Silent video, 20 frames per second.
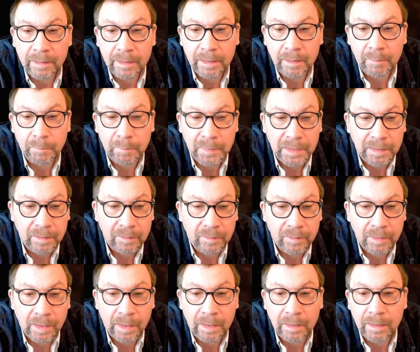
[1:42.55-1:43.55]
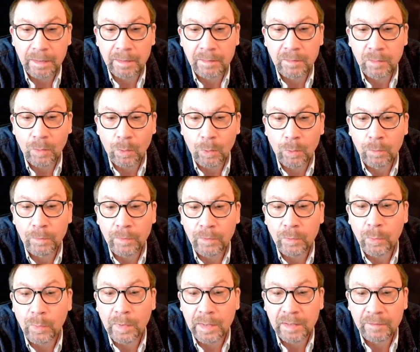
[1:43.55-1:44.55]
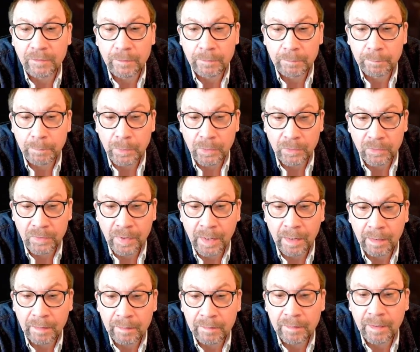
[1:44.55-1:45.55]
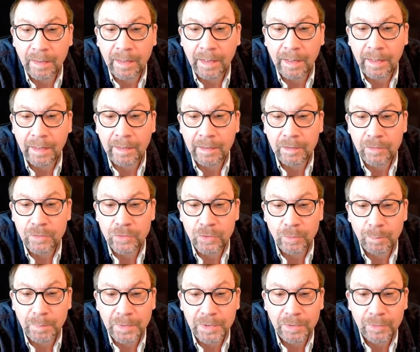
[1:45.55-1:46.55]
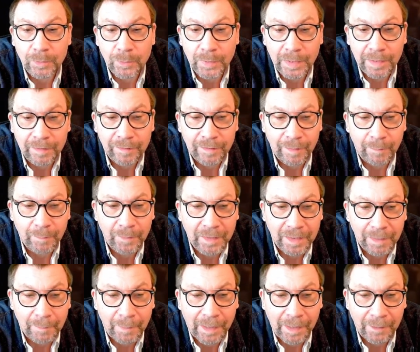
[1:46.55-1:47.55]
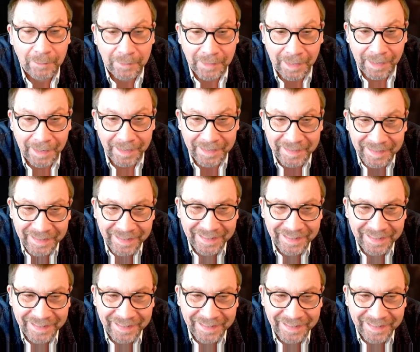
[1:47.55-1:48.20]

it means that it's over 20%, and it should be doing something about that.